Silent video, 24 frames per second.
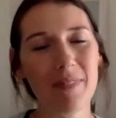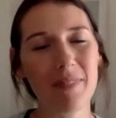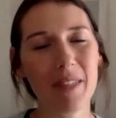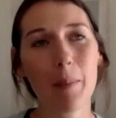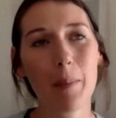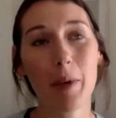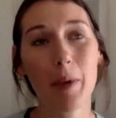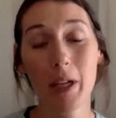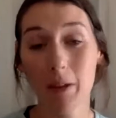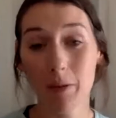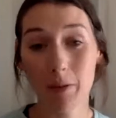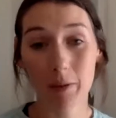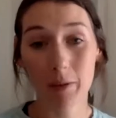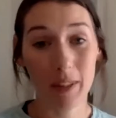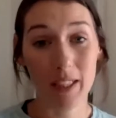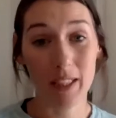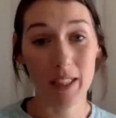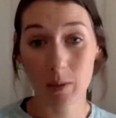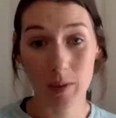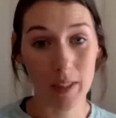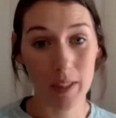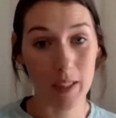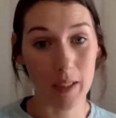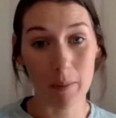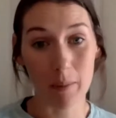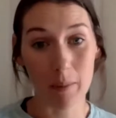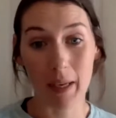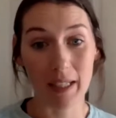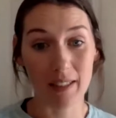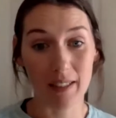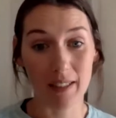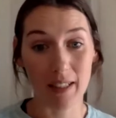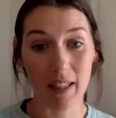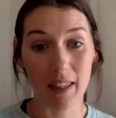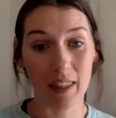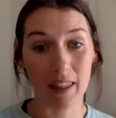But this was an
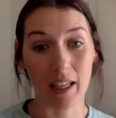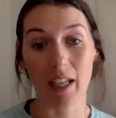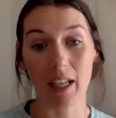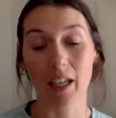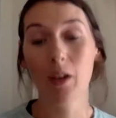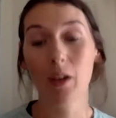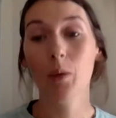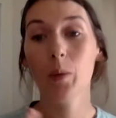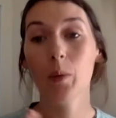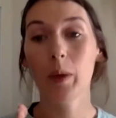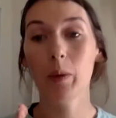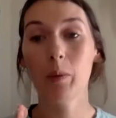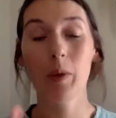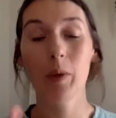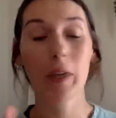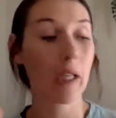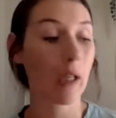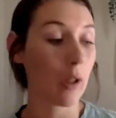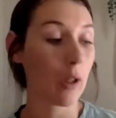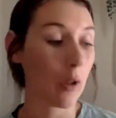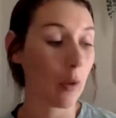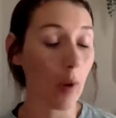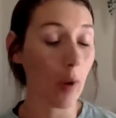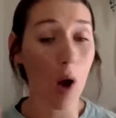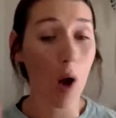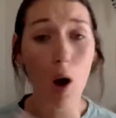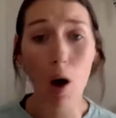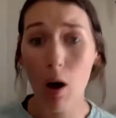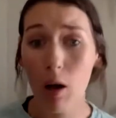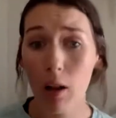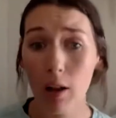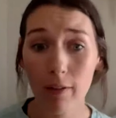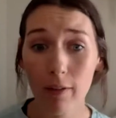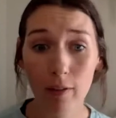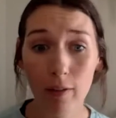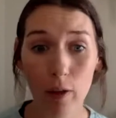amazing thing. We will include
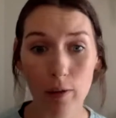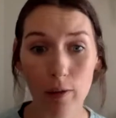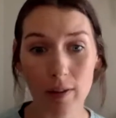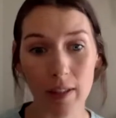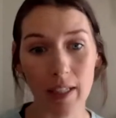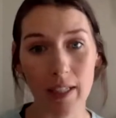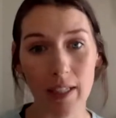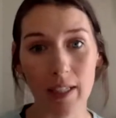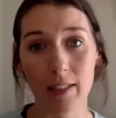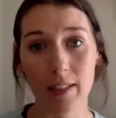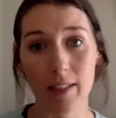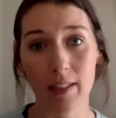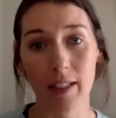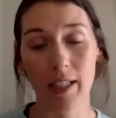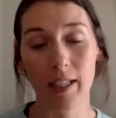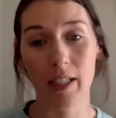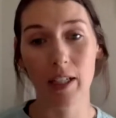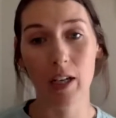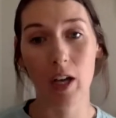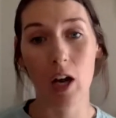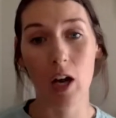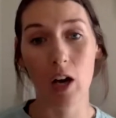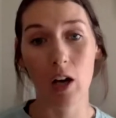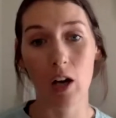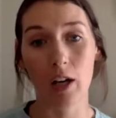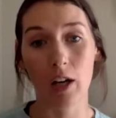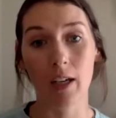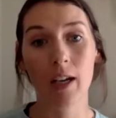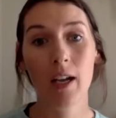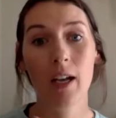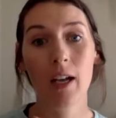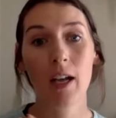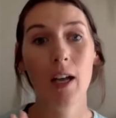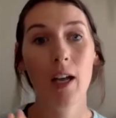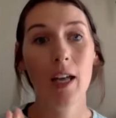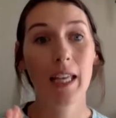all of those links in our
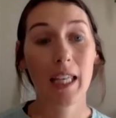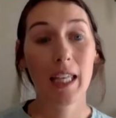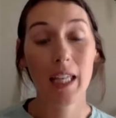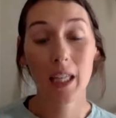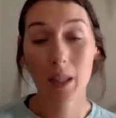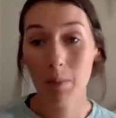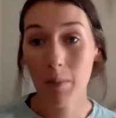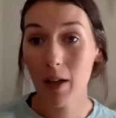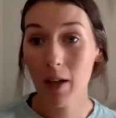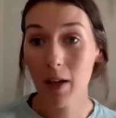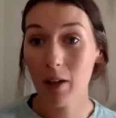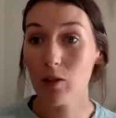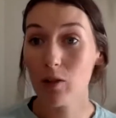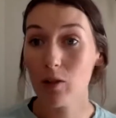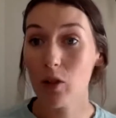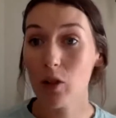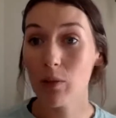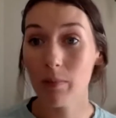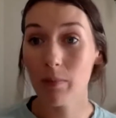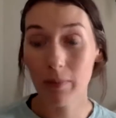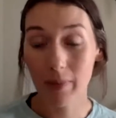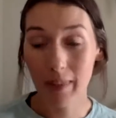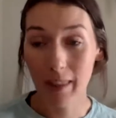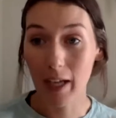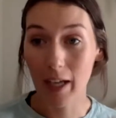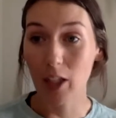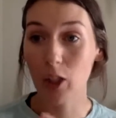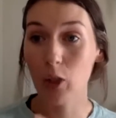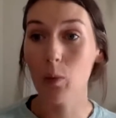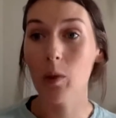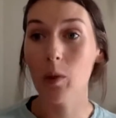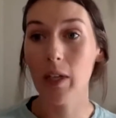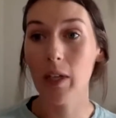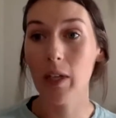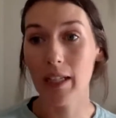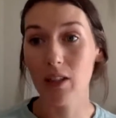email that you
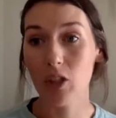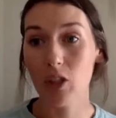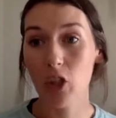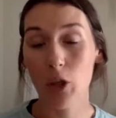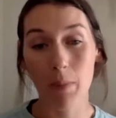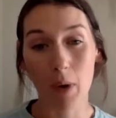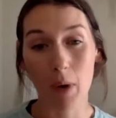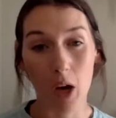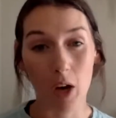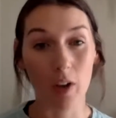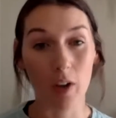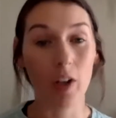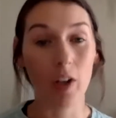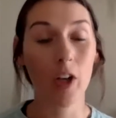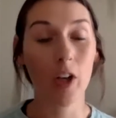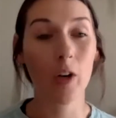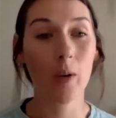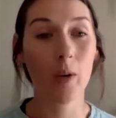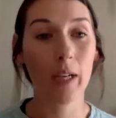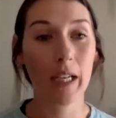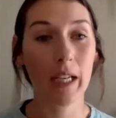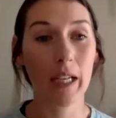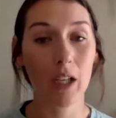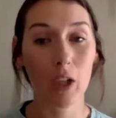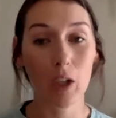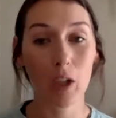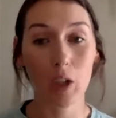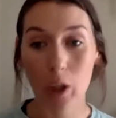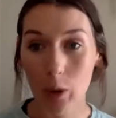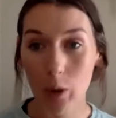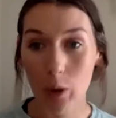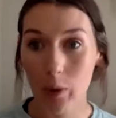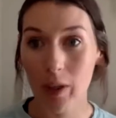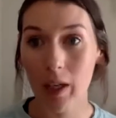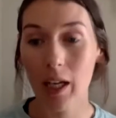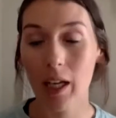will get tomorrow,
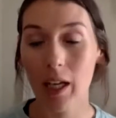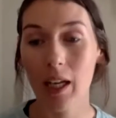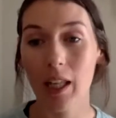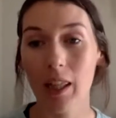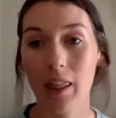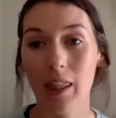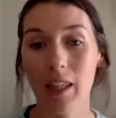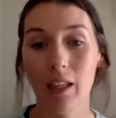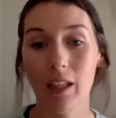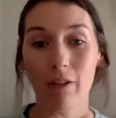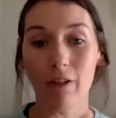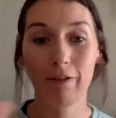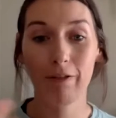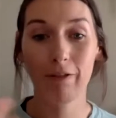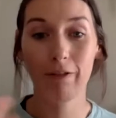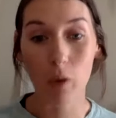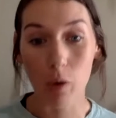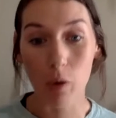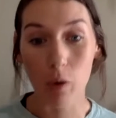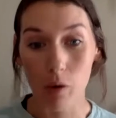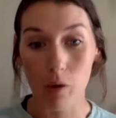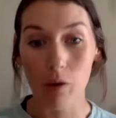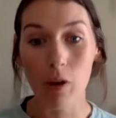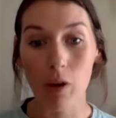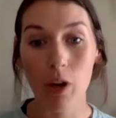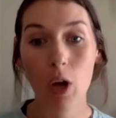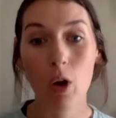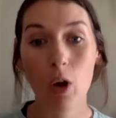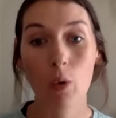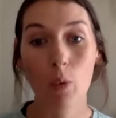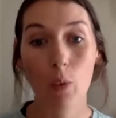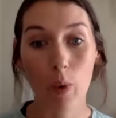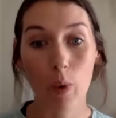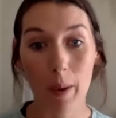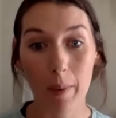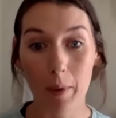including the full
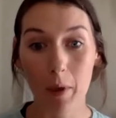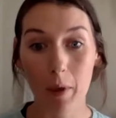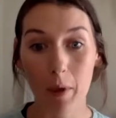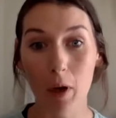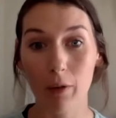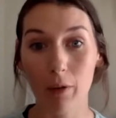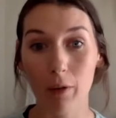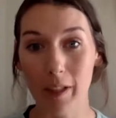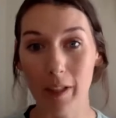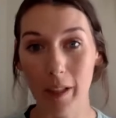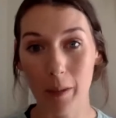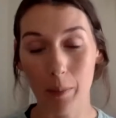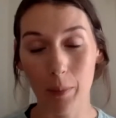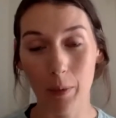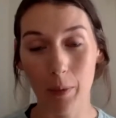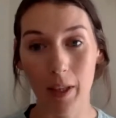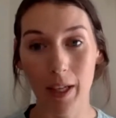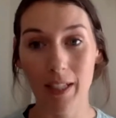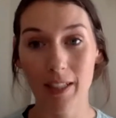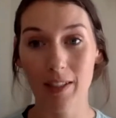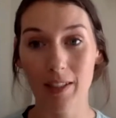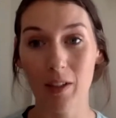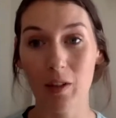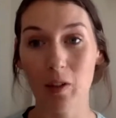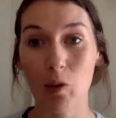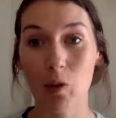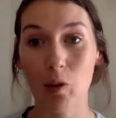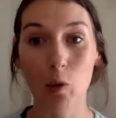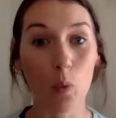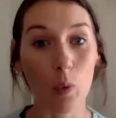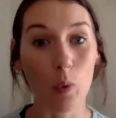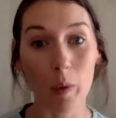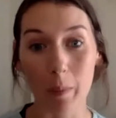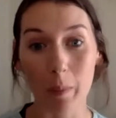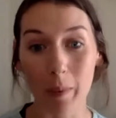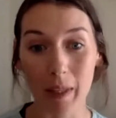webinar replay. So you
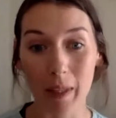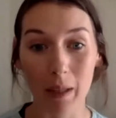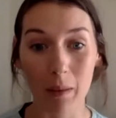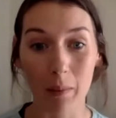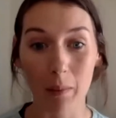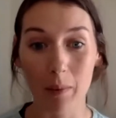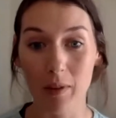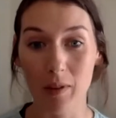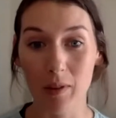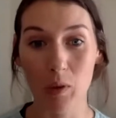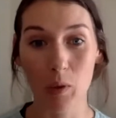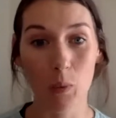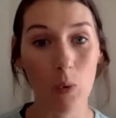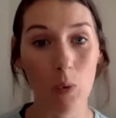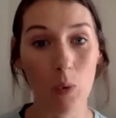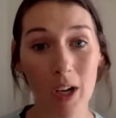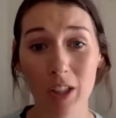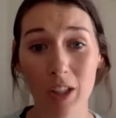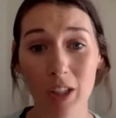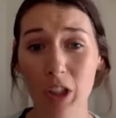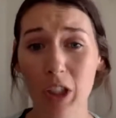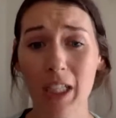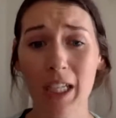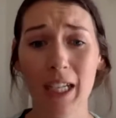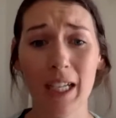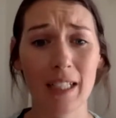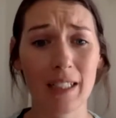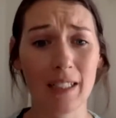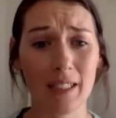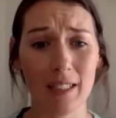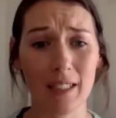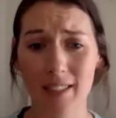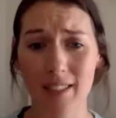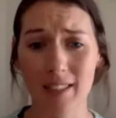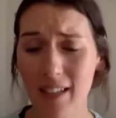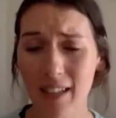will be able to watch it and
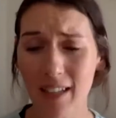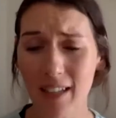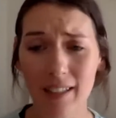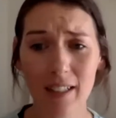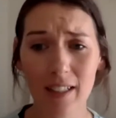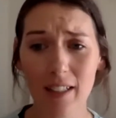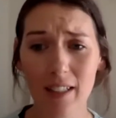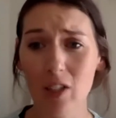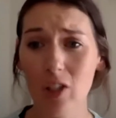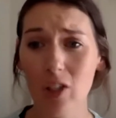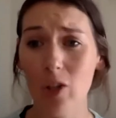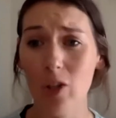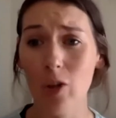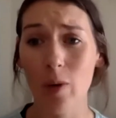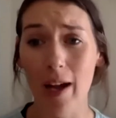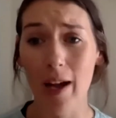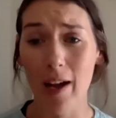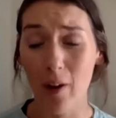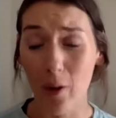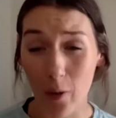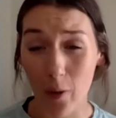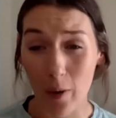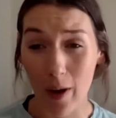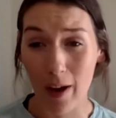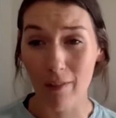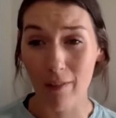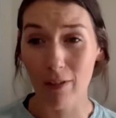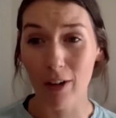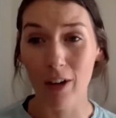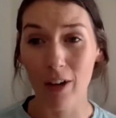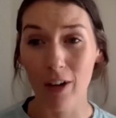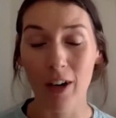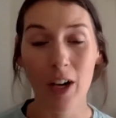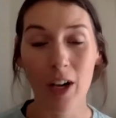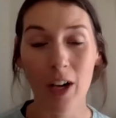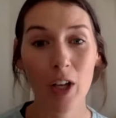to send it to
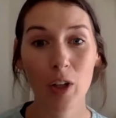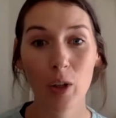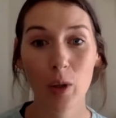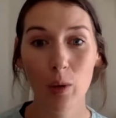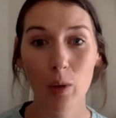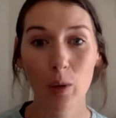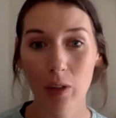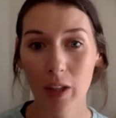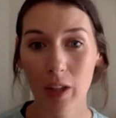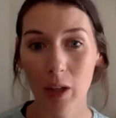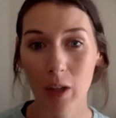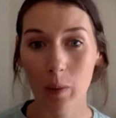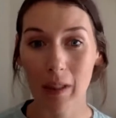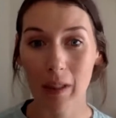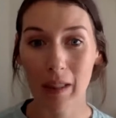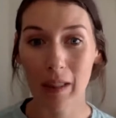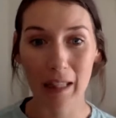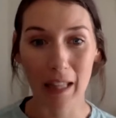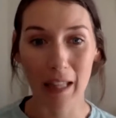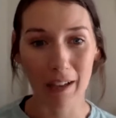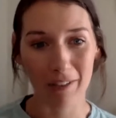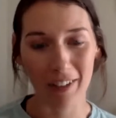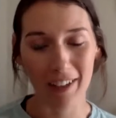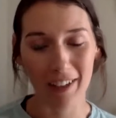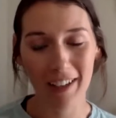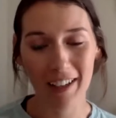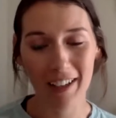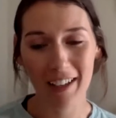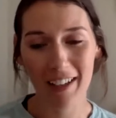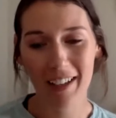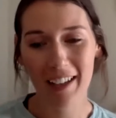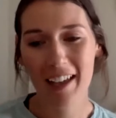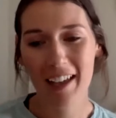whoever you think would love it.